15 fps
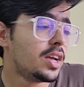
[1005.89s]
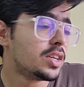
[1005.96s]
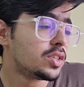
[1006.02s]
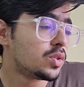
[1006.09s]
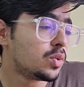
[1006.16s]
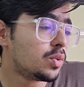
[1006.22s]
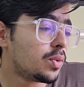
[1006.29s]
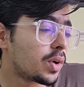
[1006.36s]

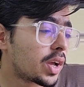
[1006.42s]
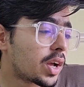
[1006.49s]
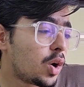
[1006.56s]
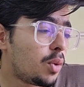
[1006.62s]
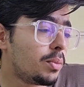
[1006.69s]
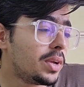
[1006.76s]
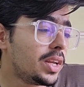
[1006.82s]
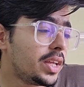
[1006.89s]
So
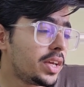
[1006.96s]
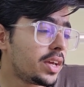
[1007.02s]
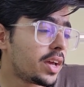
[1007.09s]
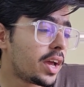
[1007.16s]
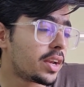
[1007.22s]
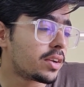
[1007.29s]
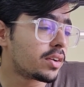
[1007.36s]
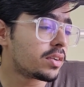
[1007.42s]
commonly
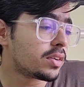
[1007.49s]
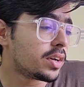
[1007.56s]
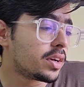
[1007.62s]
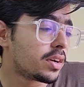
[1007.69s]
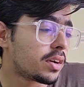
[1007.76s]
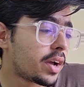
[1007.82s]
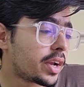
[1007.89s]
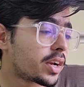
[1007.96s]

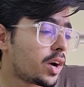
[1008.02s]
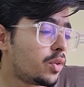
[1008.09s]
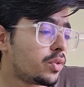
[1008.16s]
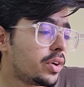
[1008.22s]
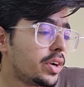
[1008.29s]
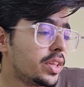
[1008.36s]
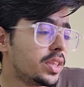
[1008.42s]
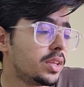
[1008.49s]

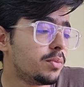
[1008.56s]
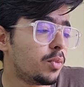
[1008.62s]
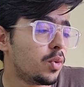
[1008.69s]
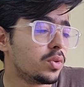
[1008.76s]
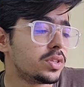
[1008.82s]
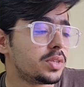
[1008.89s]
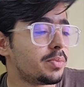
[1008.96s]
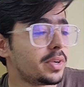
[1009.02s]
encountered in the
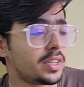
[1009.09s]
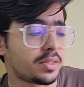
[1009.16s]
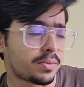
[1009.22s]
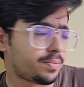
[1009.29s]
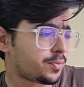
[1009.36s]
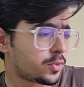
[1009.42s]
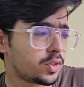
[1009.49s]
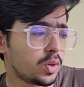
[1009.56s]
post pits.
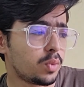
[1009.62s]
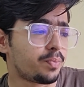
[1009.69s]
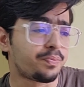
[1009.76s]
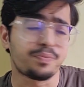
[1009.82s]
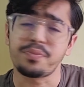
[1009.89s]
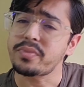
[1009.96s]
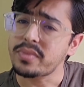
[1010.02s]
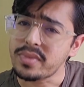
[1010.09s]
So
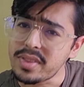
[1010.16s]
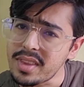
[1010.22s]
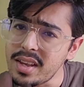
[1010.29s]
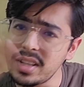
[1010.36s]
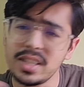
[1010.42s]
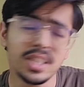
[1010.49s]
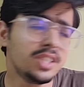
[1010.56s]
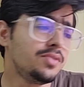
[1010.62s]

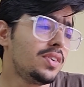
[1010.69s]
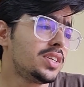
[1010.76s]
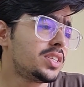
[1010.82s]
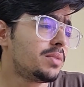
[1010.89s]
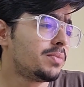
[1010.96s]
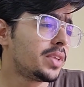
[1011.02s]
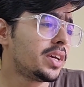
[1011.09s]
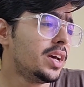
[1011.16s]
this is was
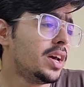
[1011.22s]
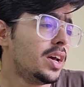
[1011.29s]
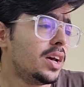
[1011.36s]
something